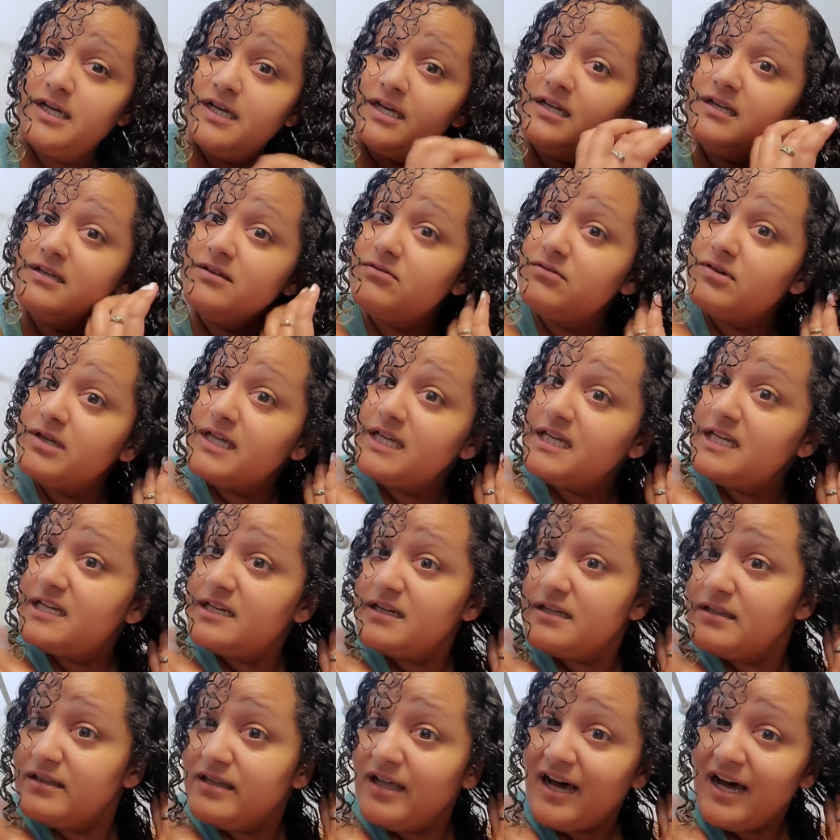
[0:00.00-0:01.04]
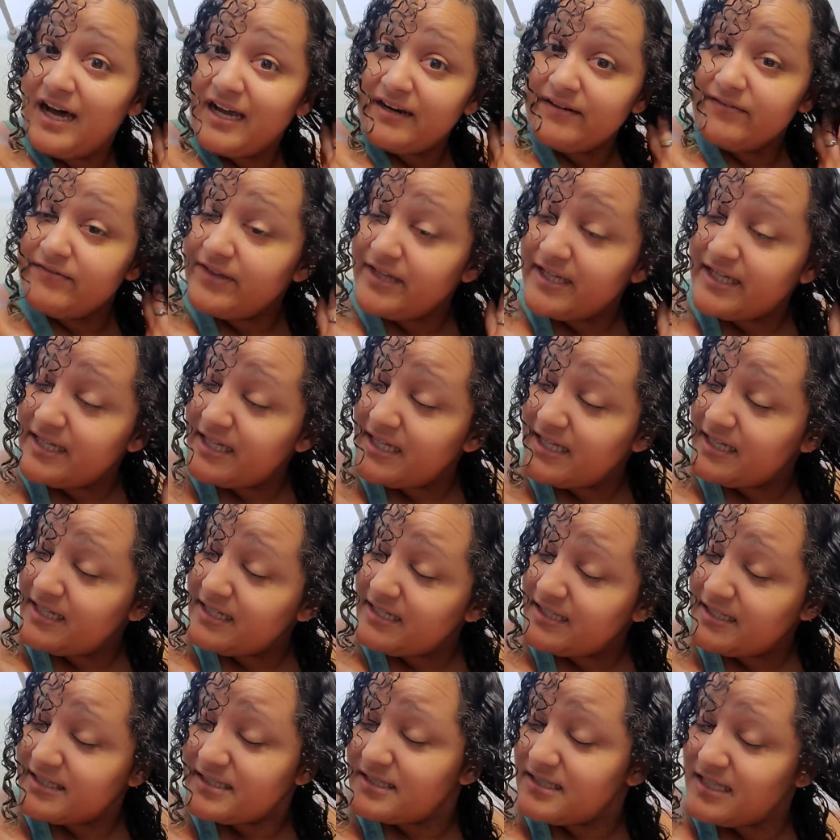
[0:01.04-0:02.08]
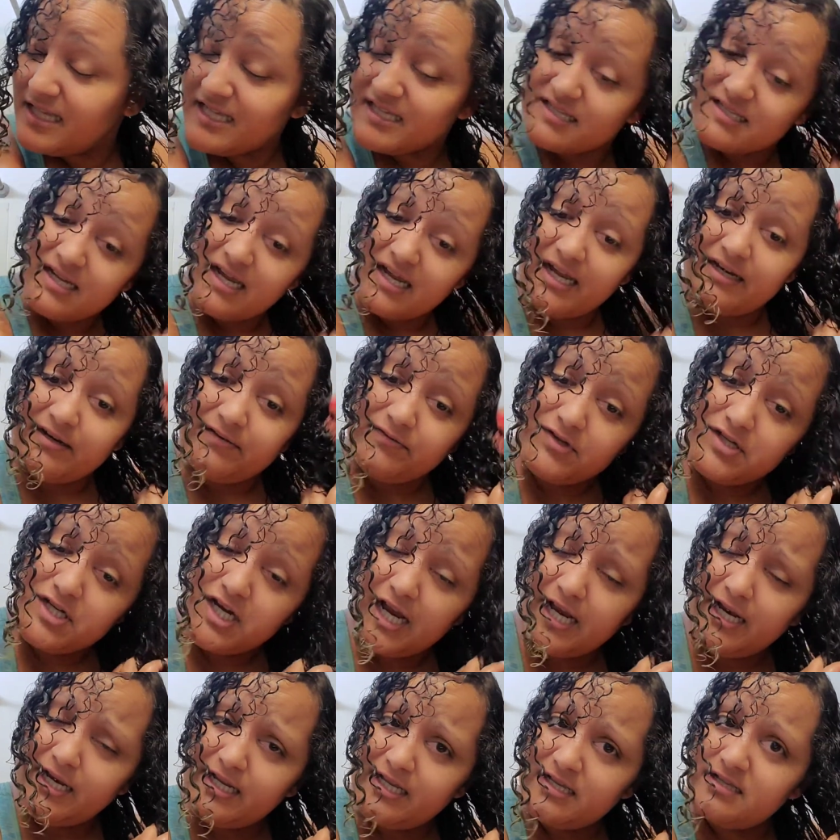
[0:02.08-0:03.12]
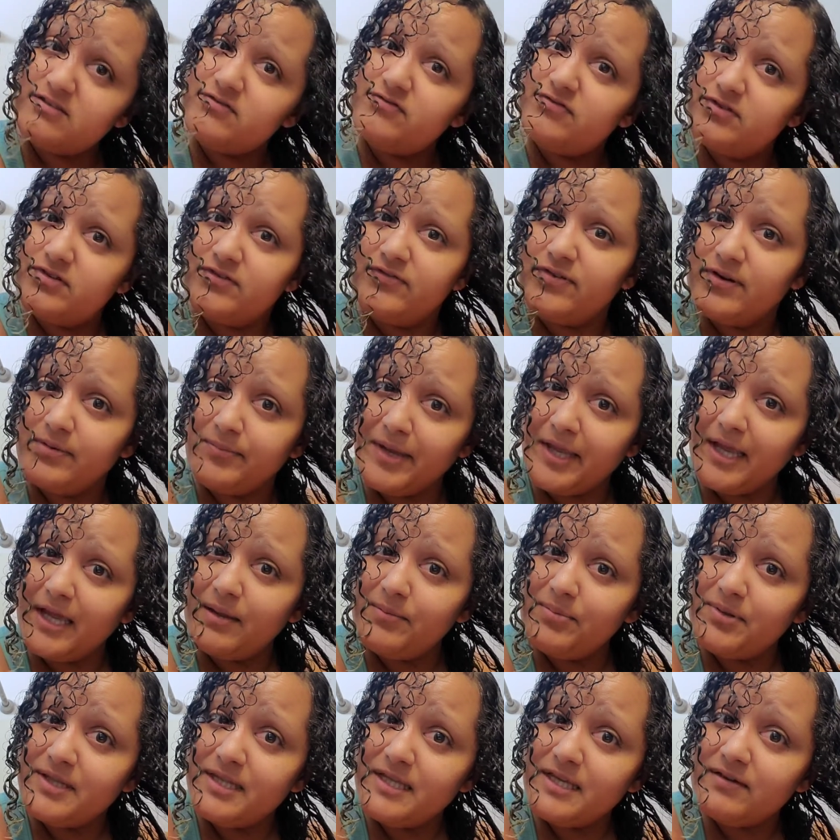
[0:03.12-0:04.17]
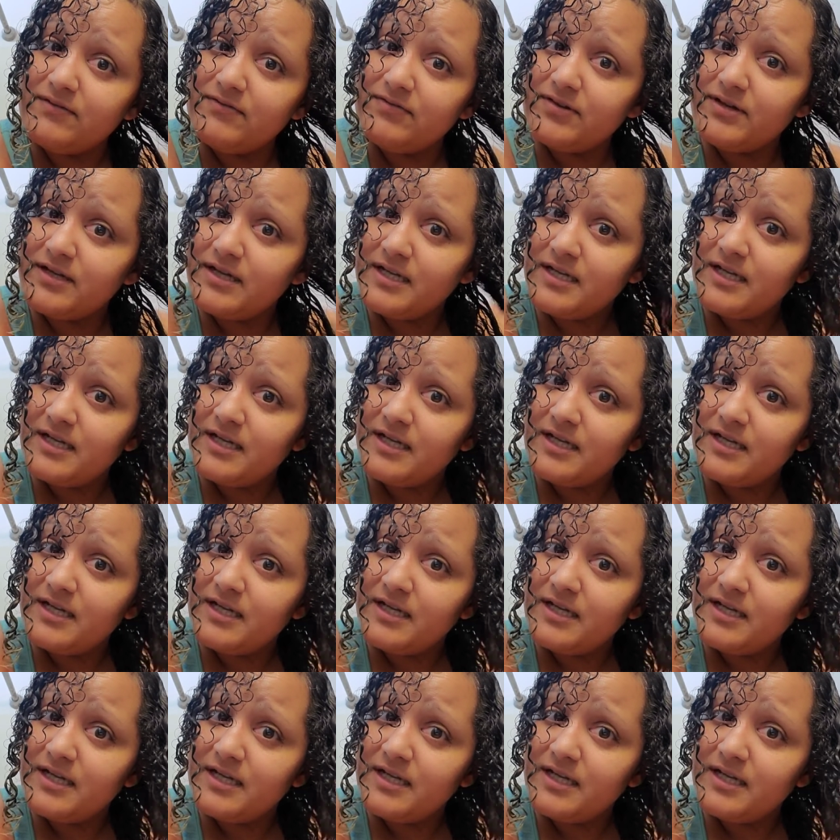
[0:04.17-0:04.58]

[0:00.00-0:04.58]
You eat a lot of it, and that's kind of Chinese food for me, I believe,